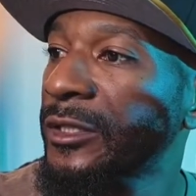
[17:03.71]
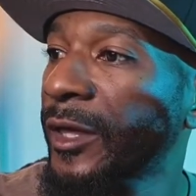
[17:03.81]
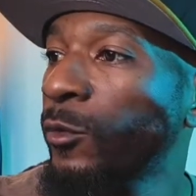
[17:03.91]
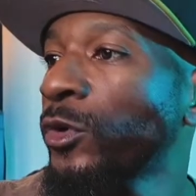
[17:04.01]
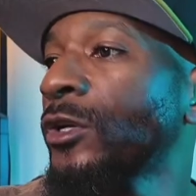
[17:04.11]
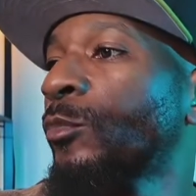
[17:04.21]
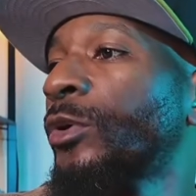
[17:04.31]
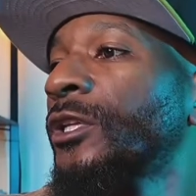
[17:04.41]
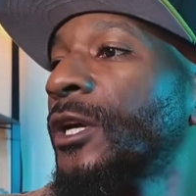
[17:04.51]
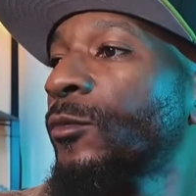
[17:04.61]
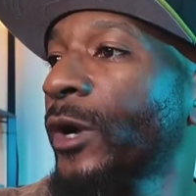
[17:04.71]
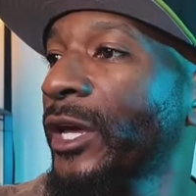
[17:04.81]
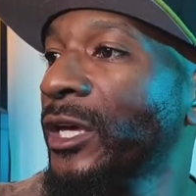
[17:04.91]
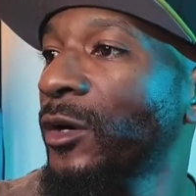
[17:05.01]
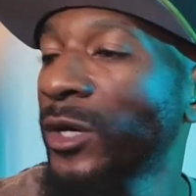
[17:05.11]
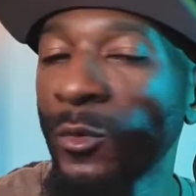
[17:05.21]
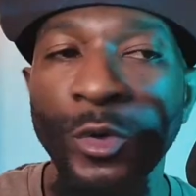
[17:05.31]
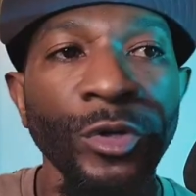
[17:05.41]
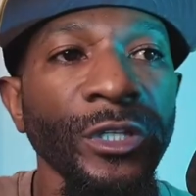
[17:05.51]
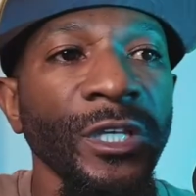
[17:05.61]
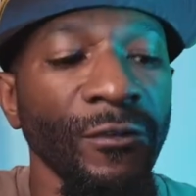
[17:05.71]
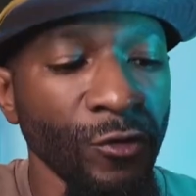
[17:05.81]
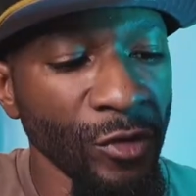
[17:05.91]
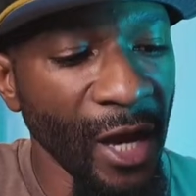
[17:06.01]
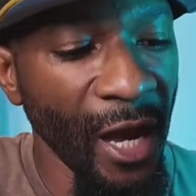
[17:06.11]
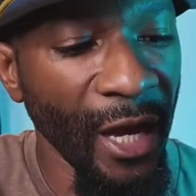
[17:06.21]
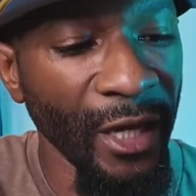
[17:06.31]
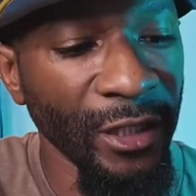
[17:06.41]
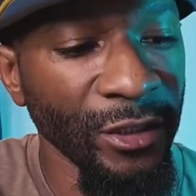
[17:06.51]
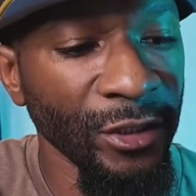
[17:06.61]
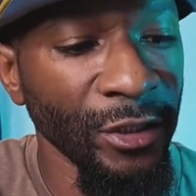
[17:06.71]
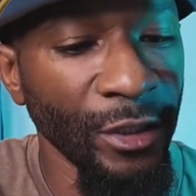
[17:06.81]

and we're gonna pull it up right here, and we're gonna give you guys